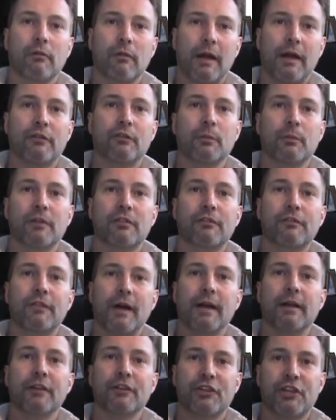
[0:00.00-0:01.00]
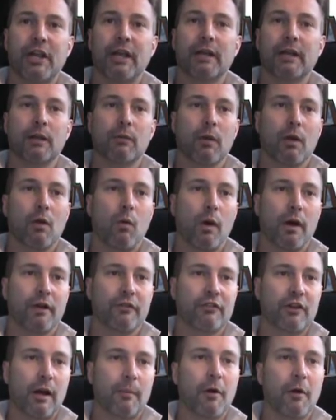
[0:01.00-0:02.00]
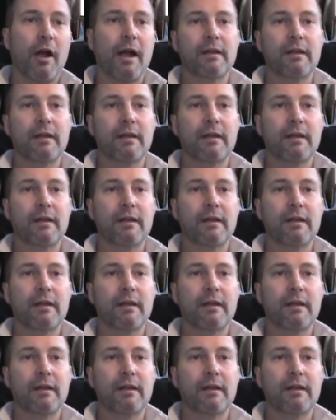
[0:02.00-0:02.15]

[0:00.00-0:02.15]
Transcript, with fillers: graduates find a JD required job?